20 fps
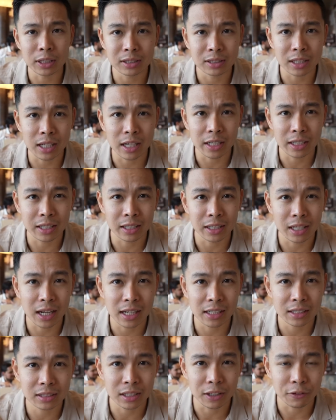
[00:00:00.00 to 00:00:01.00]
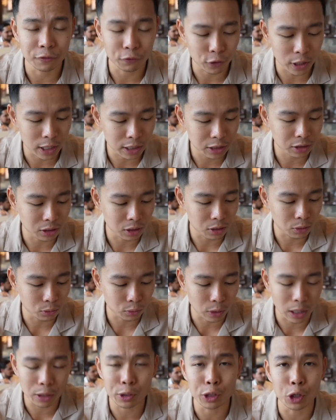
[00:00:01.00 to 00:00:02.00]
stay nice and fresh. So
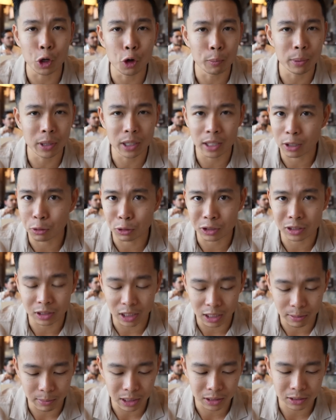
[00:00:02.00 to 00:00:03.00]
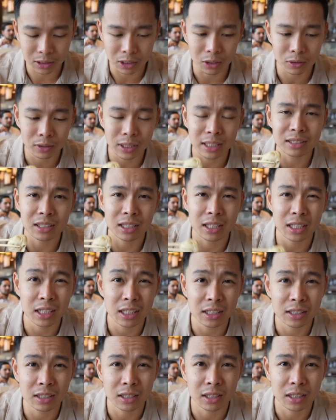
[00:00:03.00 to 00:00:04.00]
right when you open it, it was steaming. So that's the
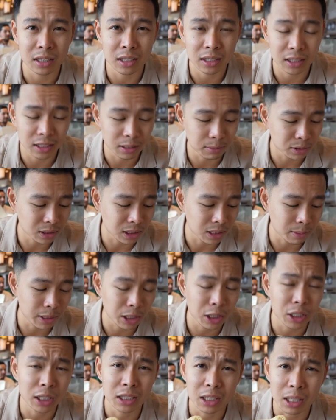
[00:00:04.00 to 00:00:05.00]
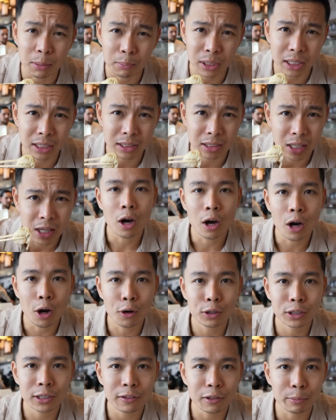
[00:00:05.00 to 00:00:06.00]
key to good dim sum and good dumplings.
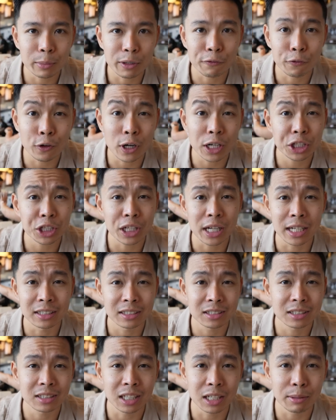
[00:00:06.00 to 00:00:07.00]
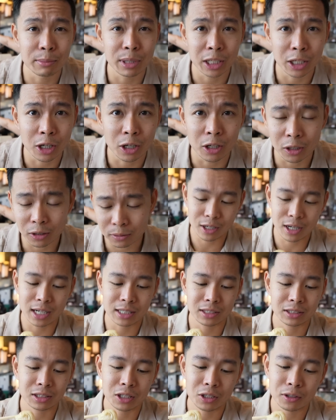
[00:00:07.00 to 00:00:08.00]
Always have to be fresh and steaming, y'all. All
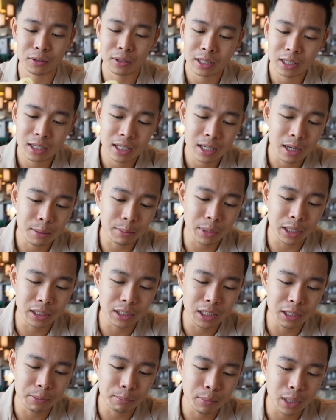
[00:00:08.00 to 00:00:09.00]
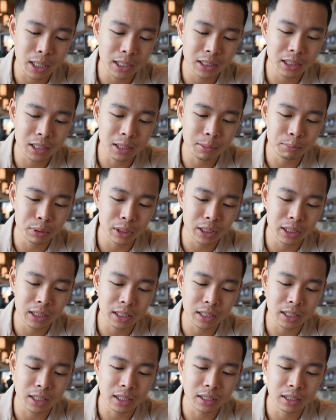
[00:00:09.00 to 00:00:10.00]
right, so I'm gonna dip my
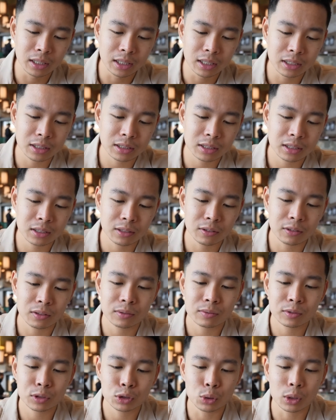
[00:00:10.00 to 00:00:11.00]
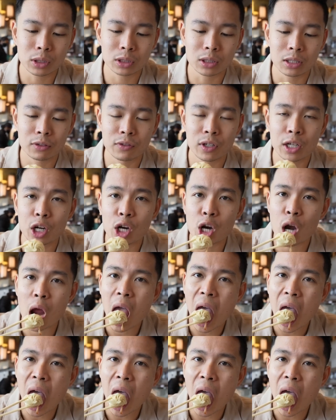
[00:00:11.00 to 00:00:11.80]
dumpling in this soy sauce vinegar.